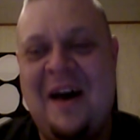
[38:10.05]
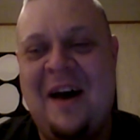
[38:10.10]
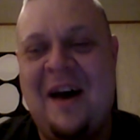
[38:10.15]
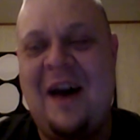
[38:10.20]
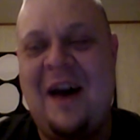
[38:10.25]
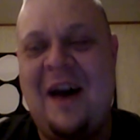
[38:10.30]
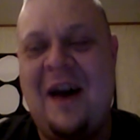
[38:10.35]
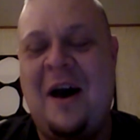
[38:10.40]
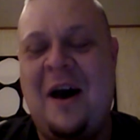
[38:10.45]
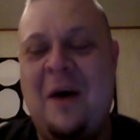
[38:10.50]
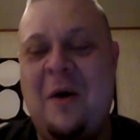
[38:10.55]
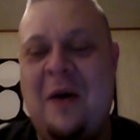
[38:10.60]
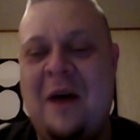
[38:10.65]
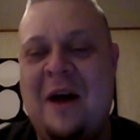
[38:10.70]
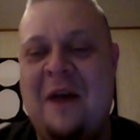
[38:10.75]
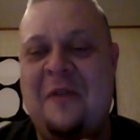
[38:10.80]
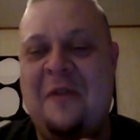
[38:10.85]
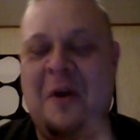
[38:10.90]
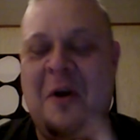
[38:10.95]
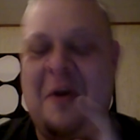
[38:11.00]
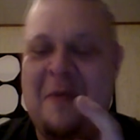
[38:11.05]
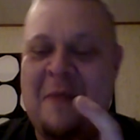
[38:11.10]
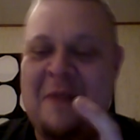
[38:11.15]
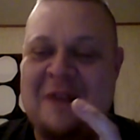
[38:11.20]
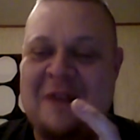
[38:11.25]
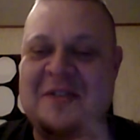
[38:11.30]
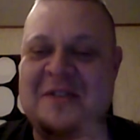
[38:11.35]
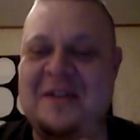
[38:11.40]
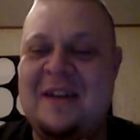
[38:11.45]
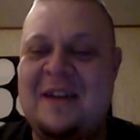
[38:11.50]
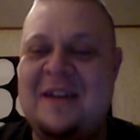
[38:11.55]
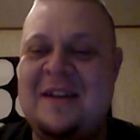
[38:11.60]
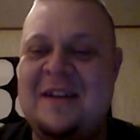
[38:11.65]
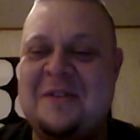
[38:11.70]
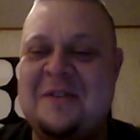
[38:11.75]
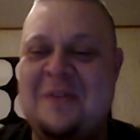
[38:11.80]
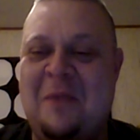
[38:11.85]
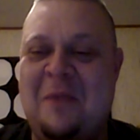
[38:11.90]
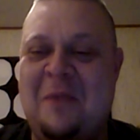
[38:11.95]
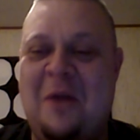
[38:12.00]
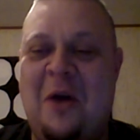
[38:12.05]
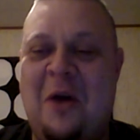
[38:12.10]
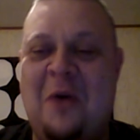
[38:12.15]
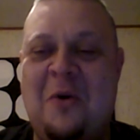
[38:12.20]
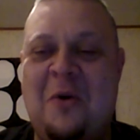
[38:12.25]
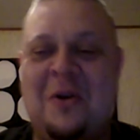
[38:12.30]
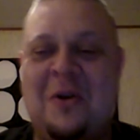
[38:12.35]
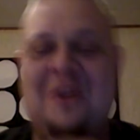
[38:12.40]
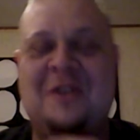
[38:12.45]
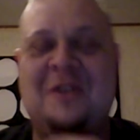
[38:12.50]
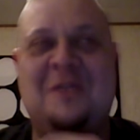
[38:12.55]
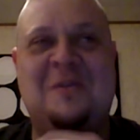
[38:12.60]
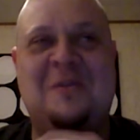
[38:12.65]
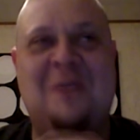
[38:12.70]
I, I, I, thought about sending some local some